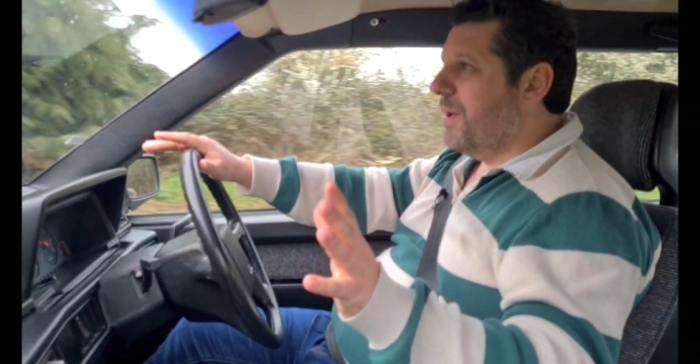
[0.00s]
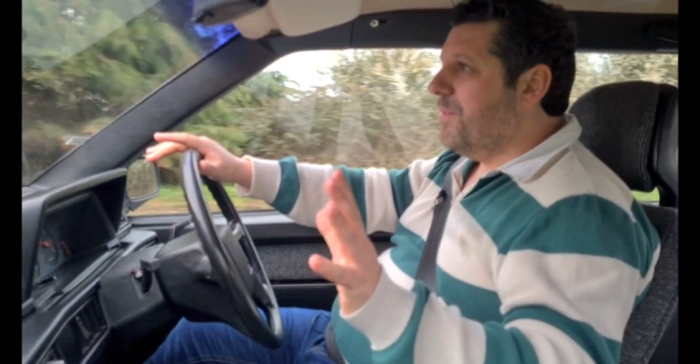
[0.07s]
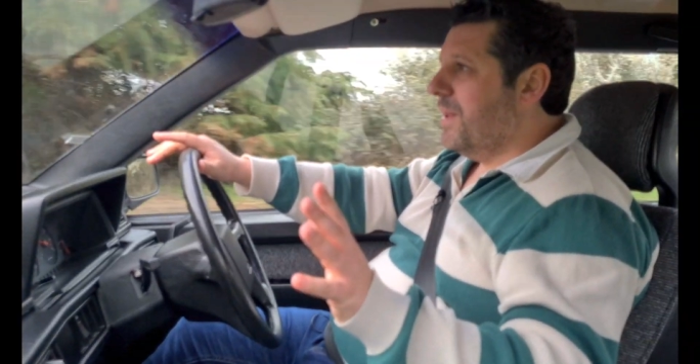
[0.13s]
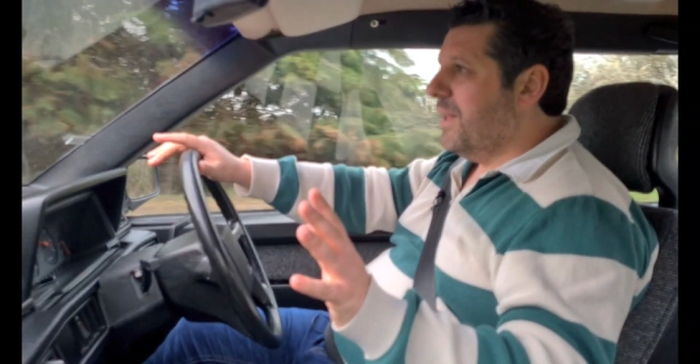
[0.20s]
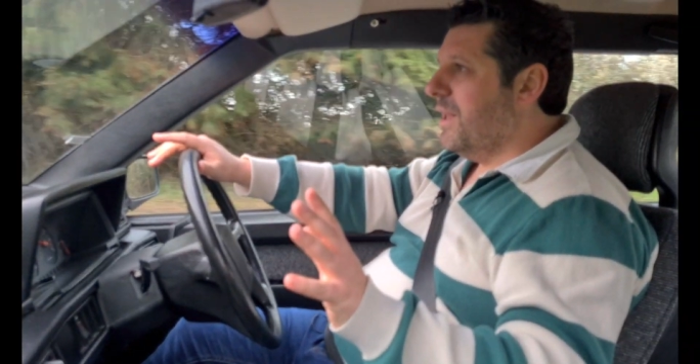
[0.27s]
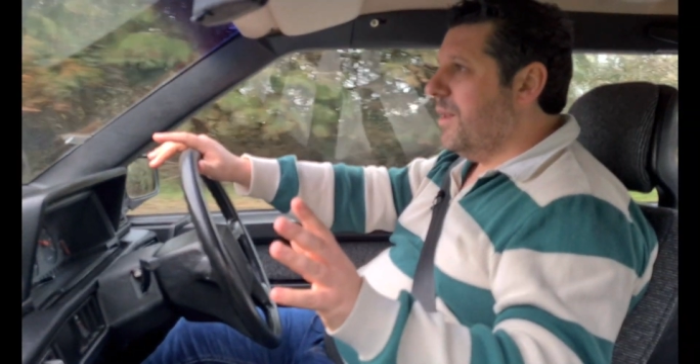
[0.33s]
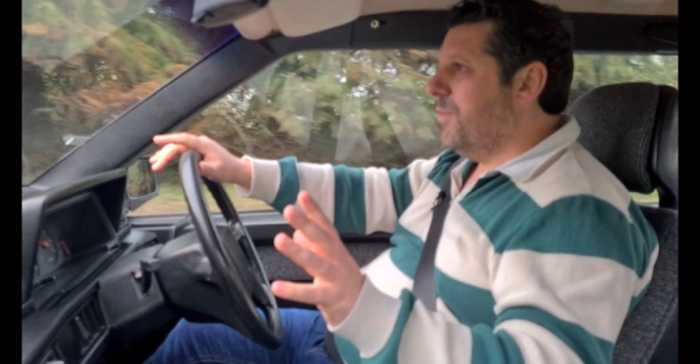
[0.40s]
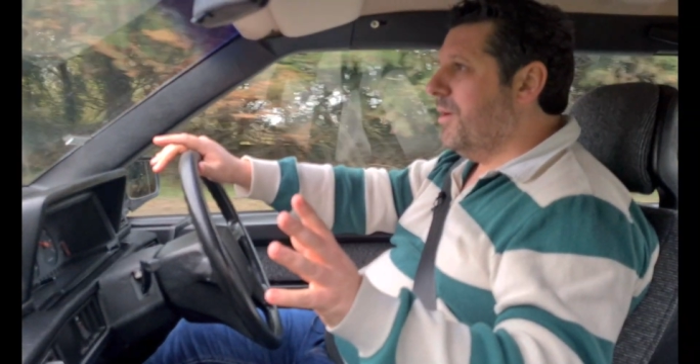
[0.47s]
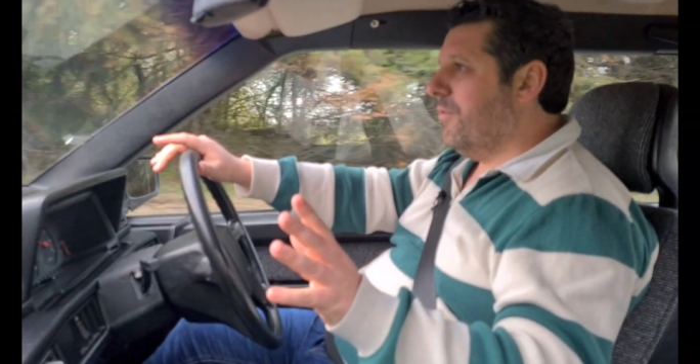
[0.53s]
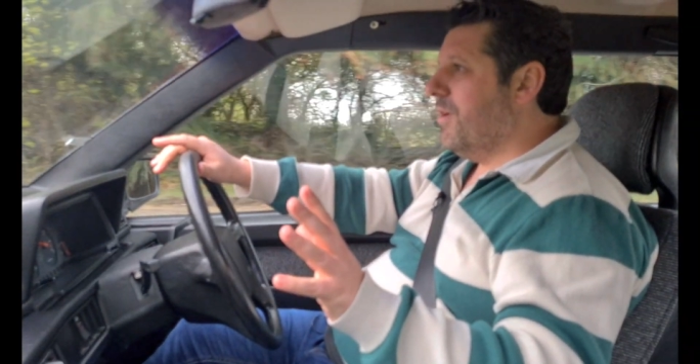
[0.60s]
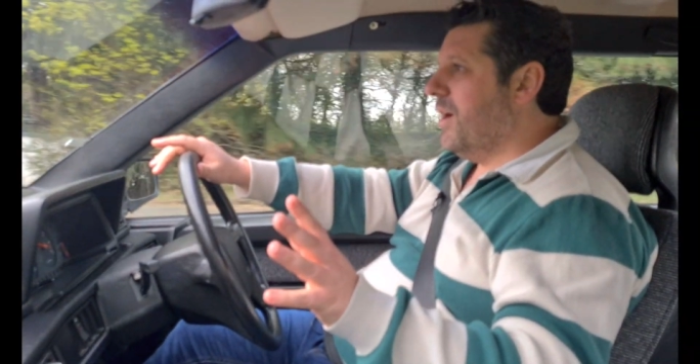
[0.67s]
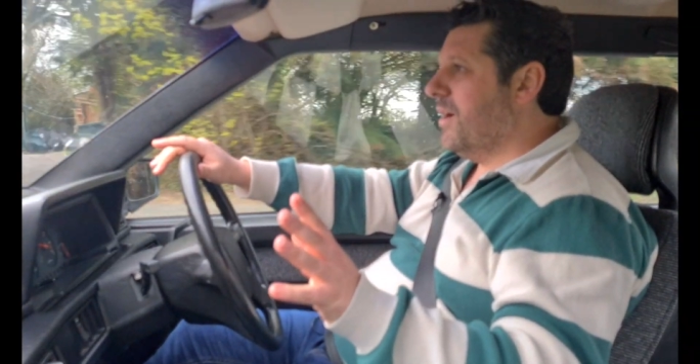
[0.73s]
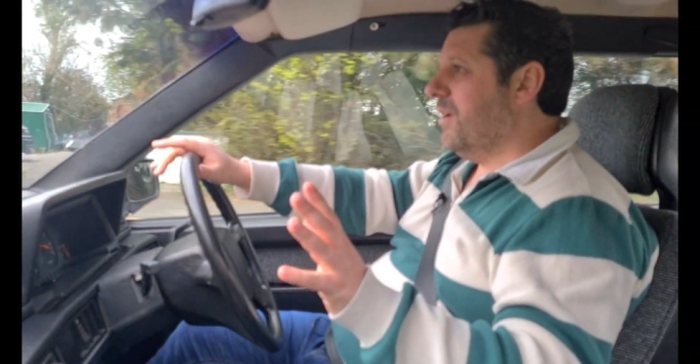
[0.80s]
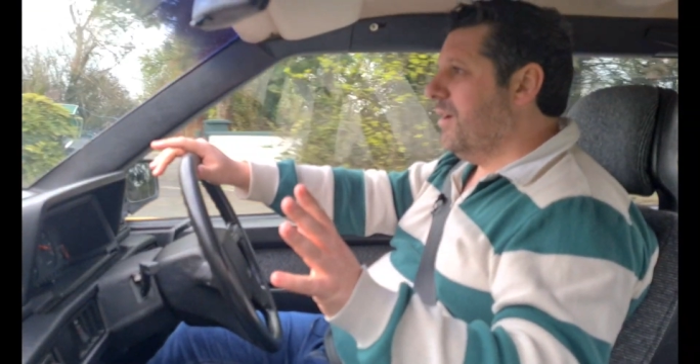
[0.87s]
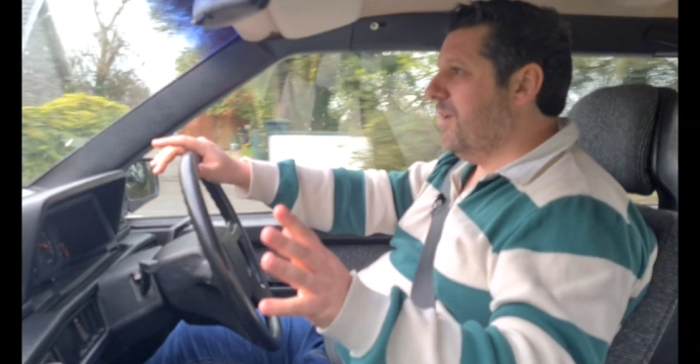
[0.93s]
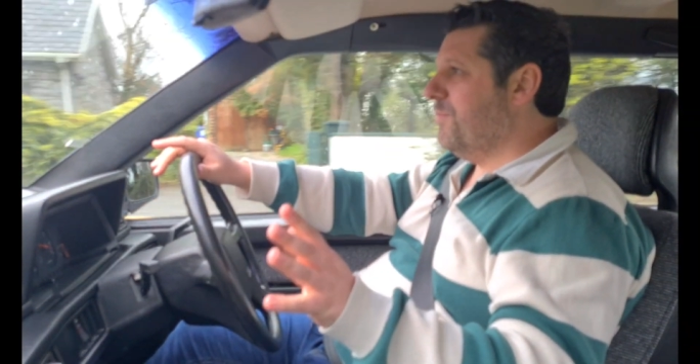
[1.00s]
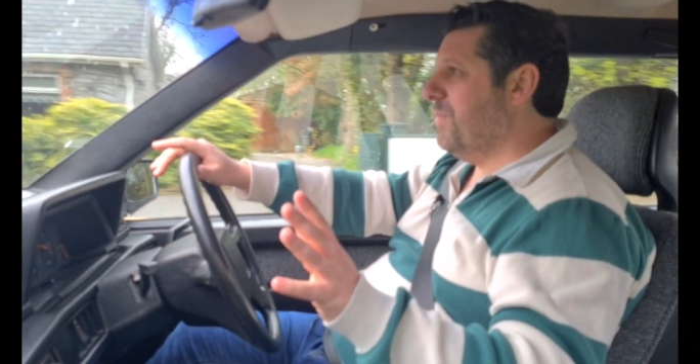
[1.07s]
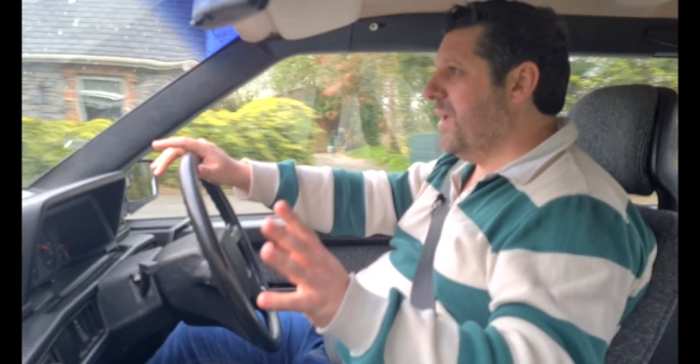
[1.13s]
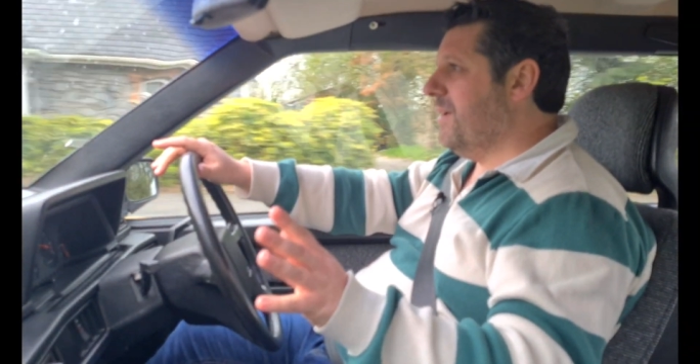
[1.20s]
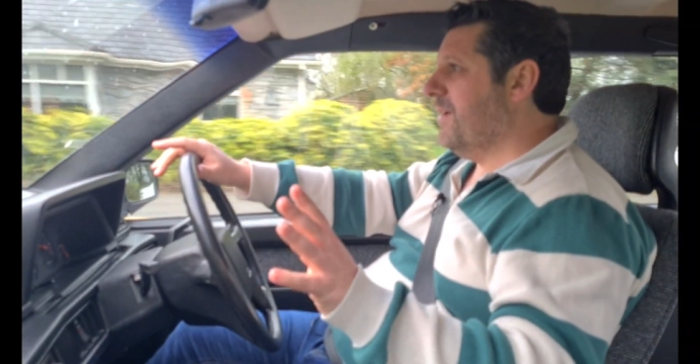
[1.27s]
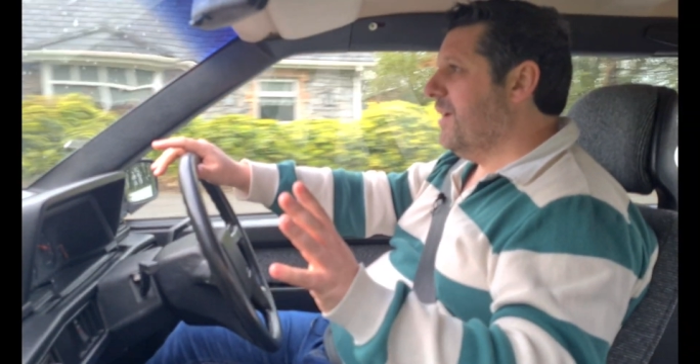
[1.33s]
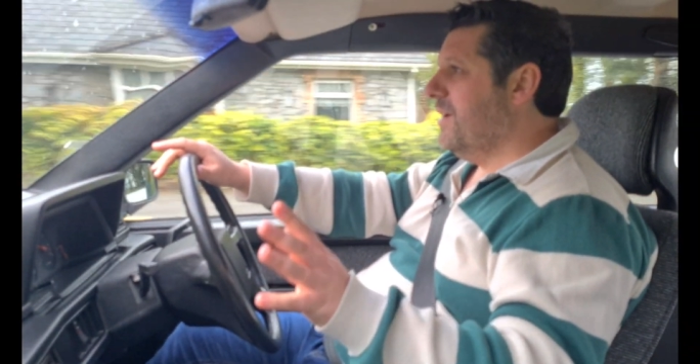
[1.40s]
be a little bit wrong on it
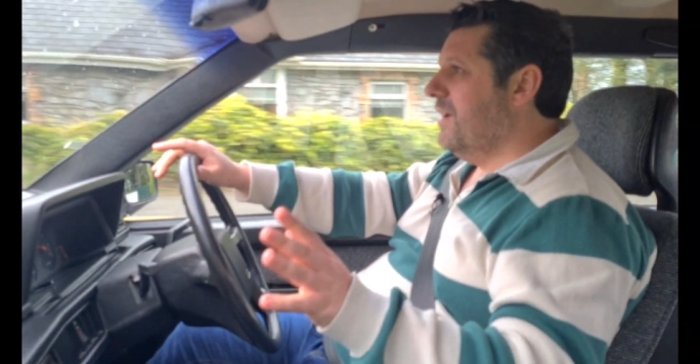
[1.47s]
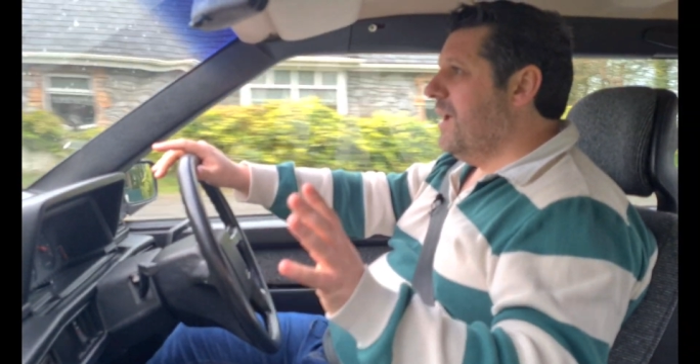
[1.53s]
being